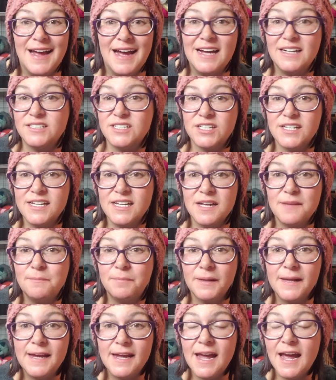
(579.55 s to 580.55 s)
actually
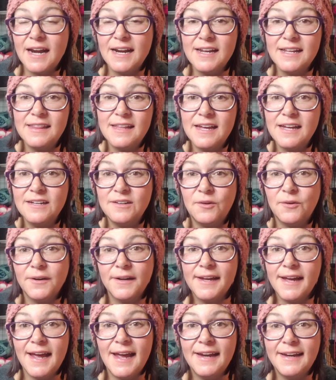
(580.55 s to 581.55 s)
complete anything or
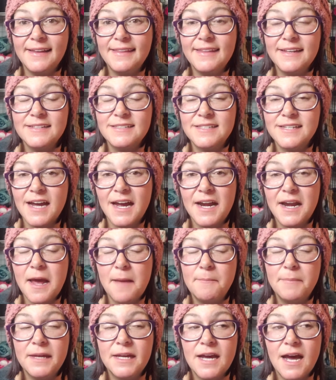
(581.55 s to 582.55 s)
get anything done,
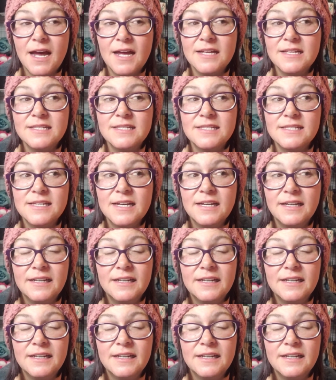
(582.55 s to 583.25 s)
because